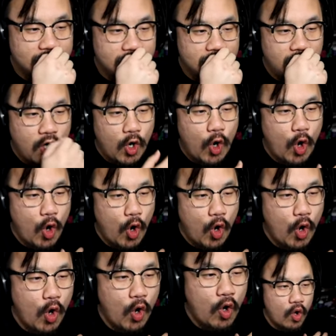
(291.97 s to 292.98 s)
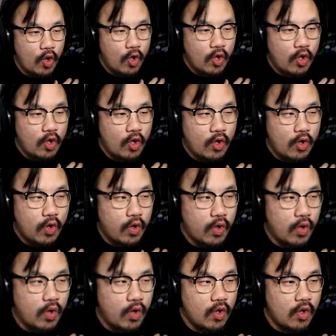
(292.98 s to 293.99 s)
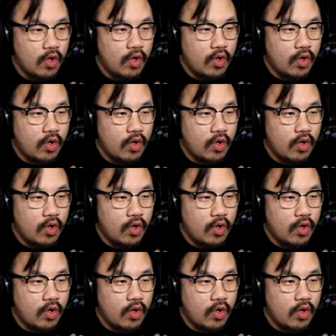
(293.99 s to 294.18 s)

Nobody speaks.